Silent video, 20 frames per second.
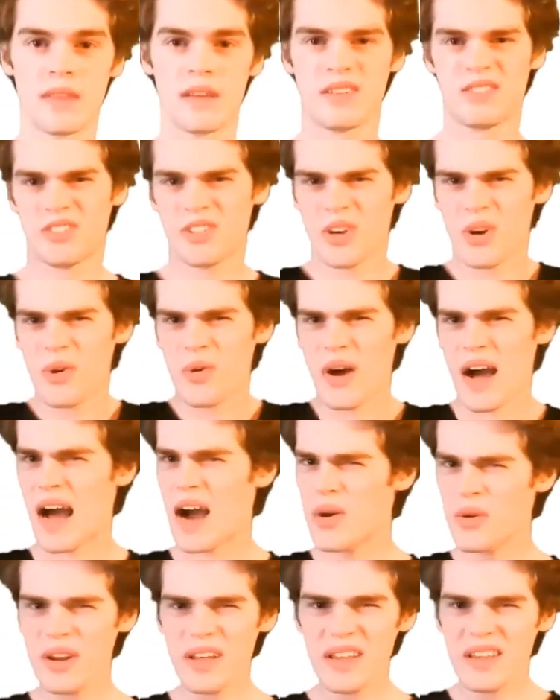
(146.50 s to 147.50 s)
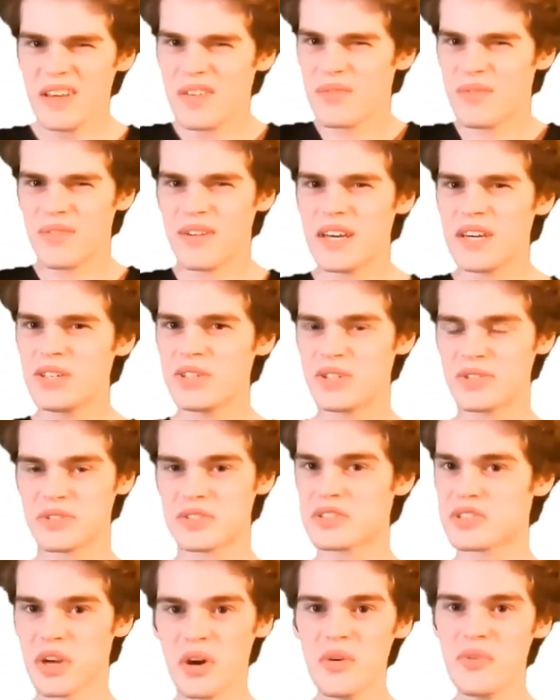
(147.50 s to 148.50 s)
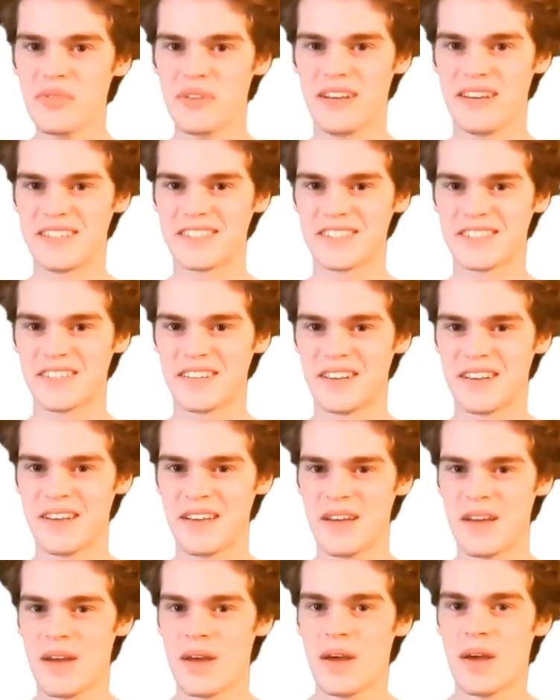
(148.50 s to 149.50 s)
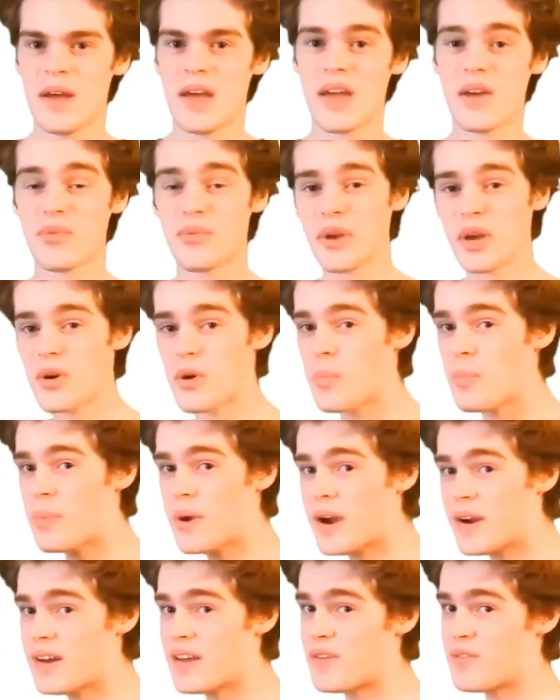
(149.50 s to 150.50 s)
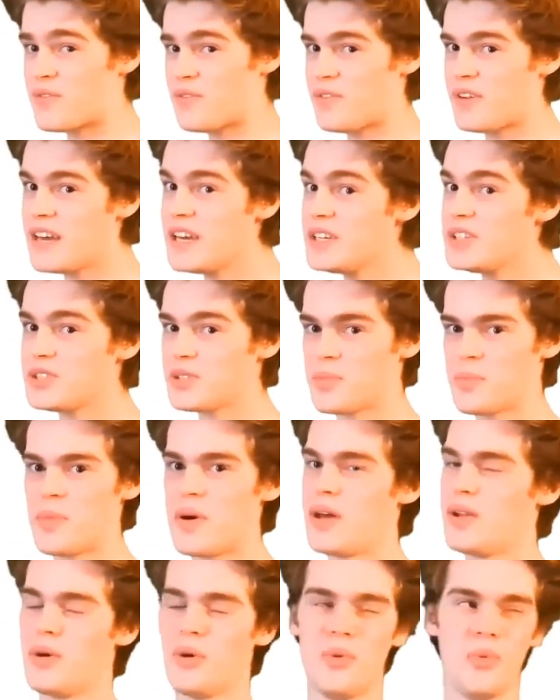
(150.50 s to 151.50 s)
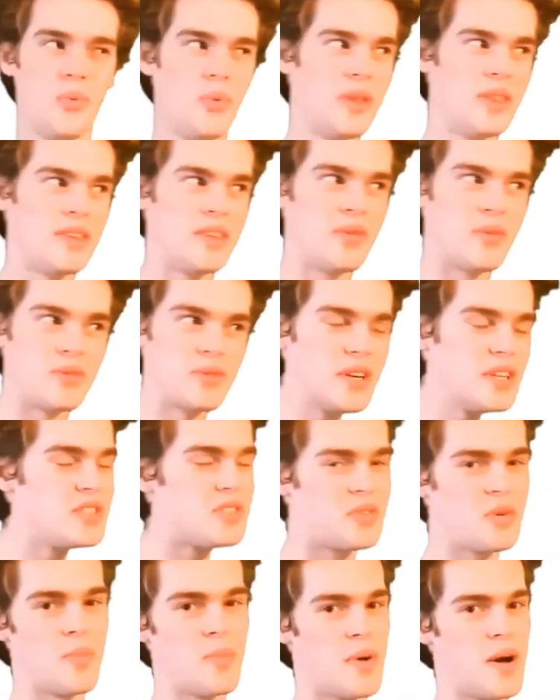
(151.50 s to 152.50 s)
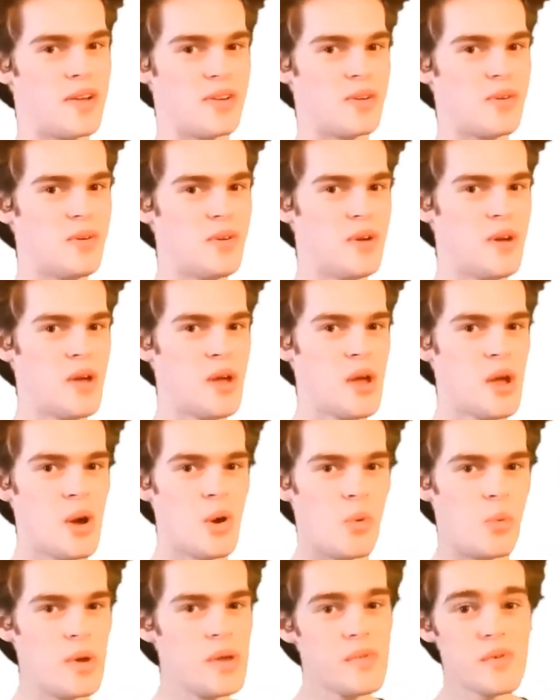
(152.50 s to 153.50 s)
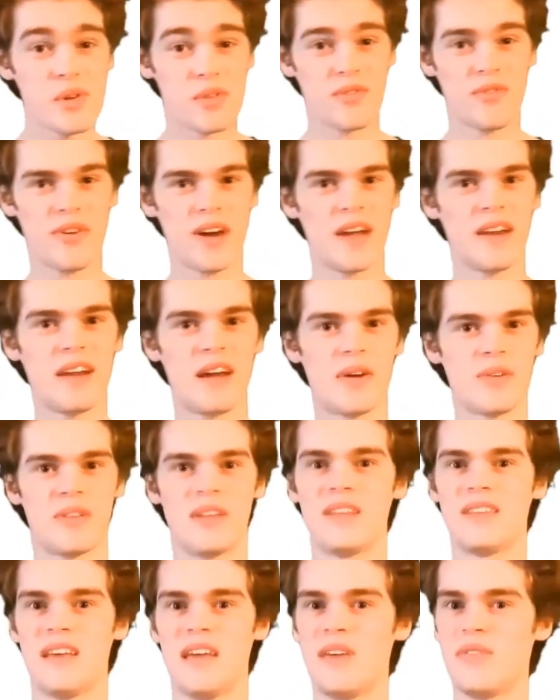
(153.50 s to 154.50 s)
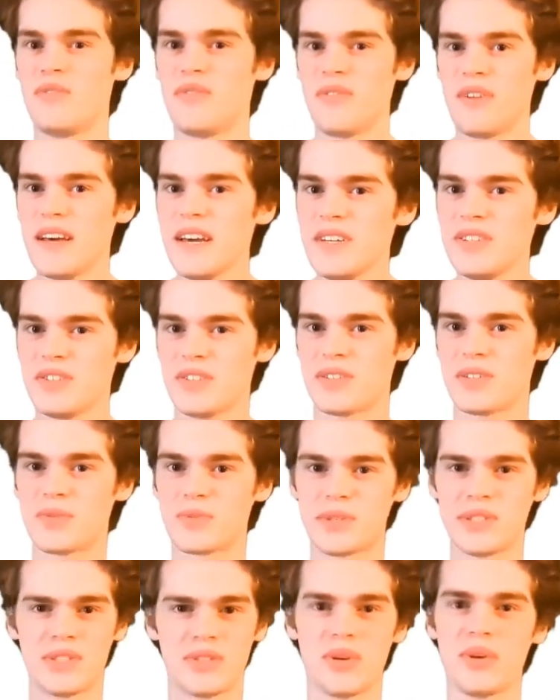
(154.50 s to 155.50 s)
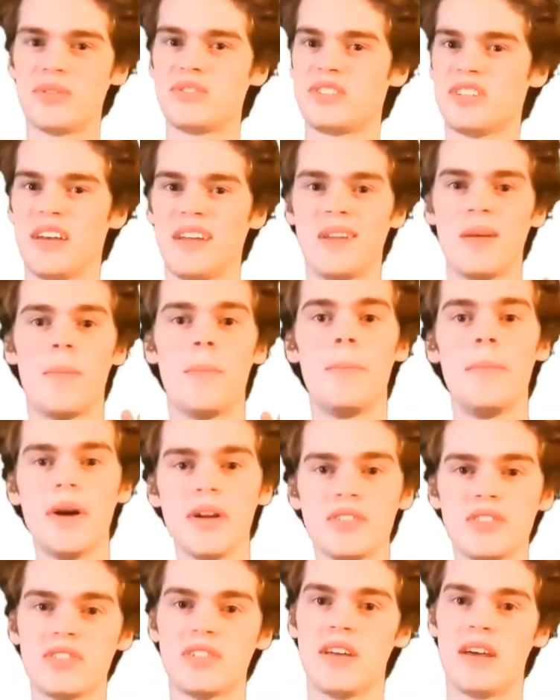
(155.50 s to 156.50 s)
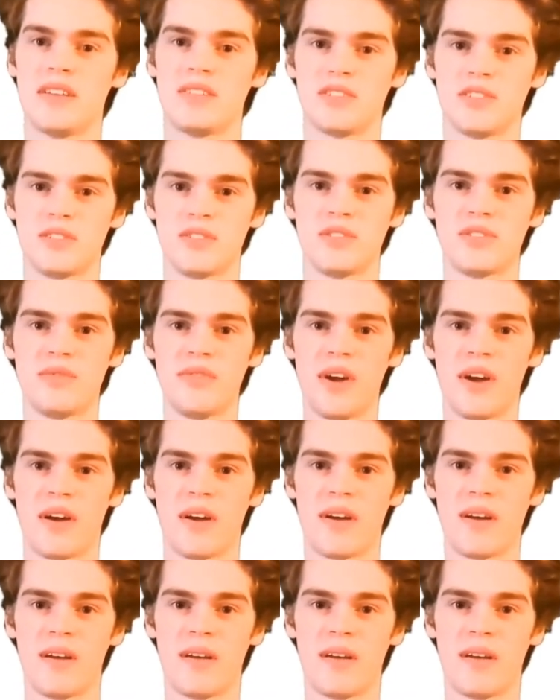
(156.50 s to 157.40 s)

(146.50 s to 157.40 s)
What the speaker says: So how did inflation solve this? If we compare the inflation model with the original model, we would find out that inflation results in a much denser sphere.